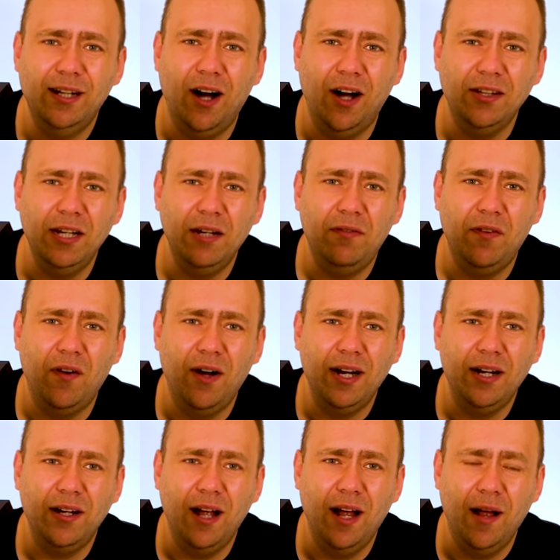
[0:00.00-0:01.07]
I did
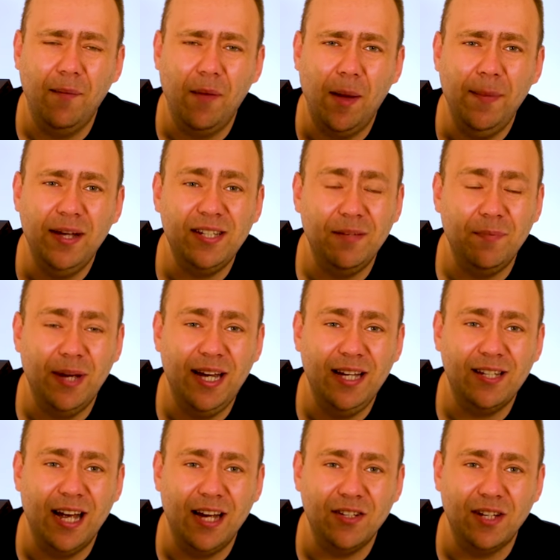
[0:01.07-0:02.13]
find um, a missing
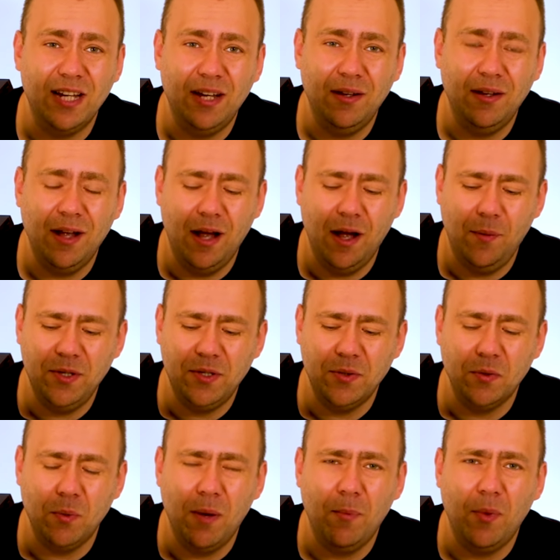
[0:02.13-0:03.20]
piece actually, uh, which
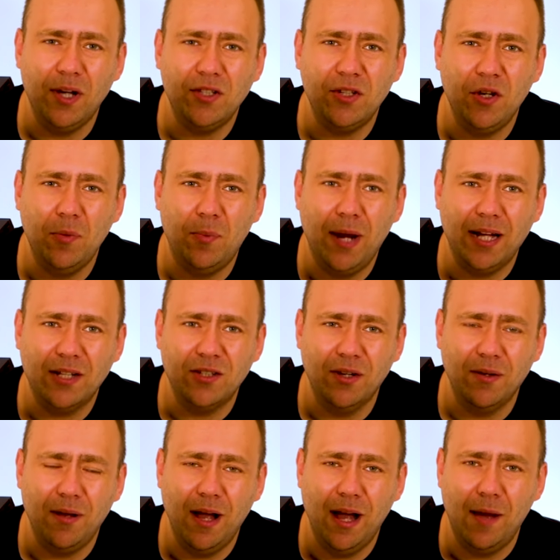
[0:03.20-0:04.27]
was a one by two black
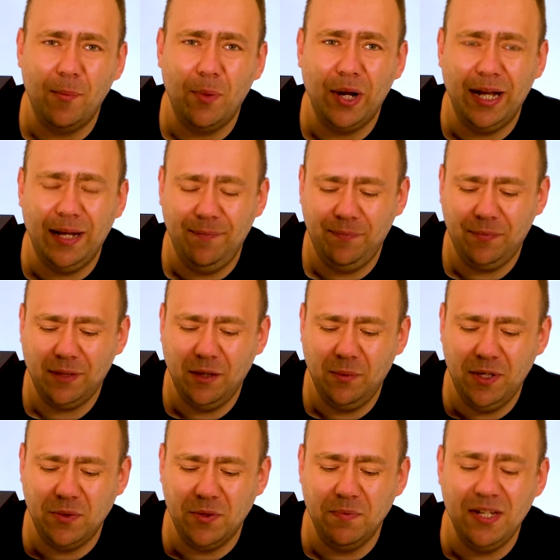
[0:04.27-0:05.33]
uh, plate,
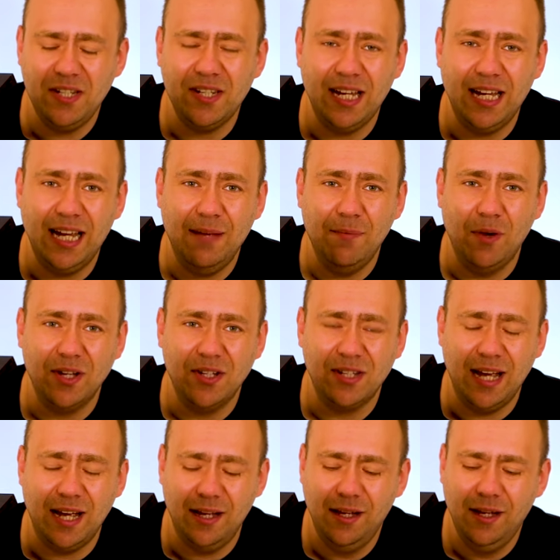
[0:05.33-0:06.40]
which was missing in my
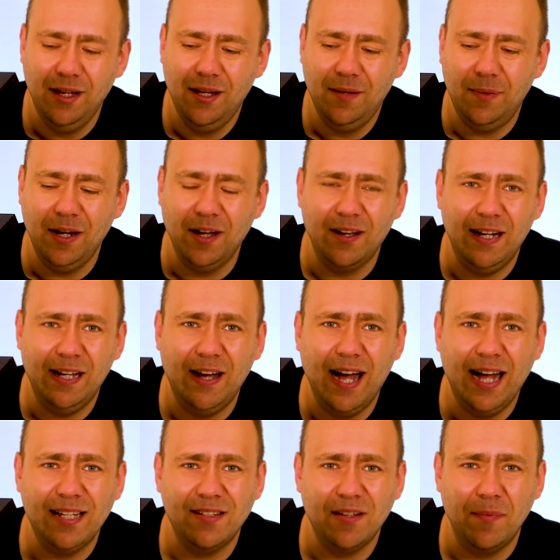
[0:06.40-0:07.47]
set. But luckily, I
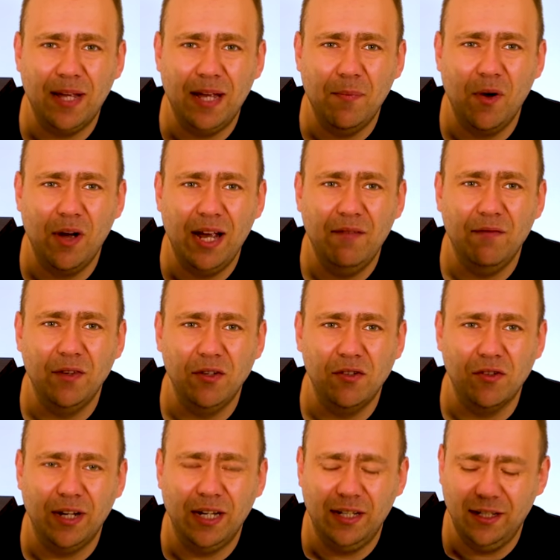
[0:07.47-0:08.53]
had something in my
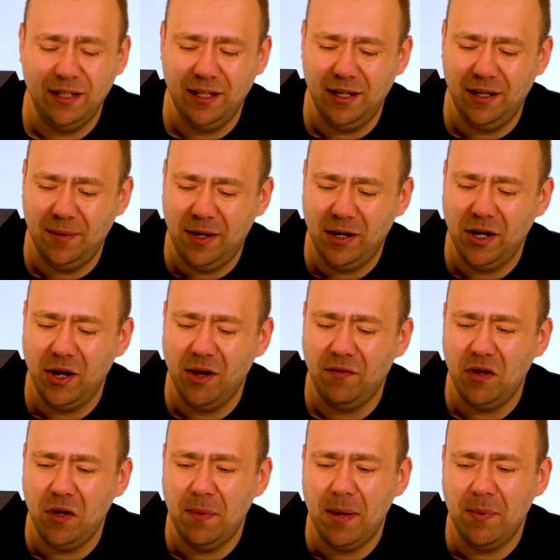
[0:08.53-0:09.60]
inventory, uh, and I know a
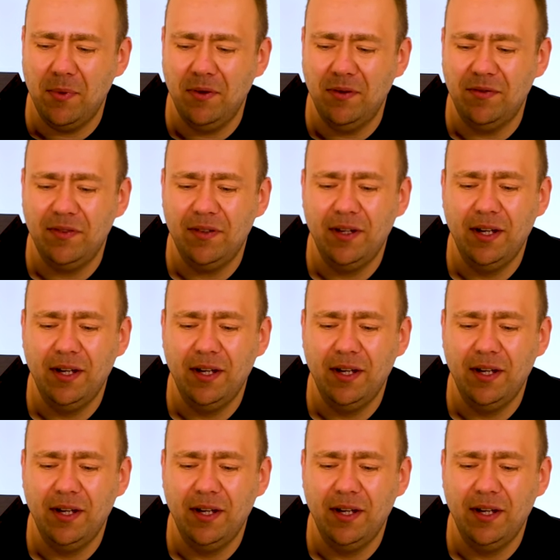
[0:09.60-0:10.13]
few people have,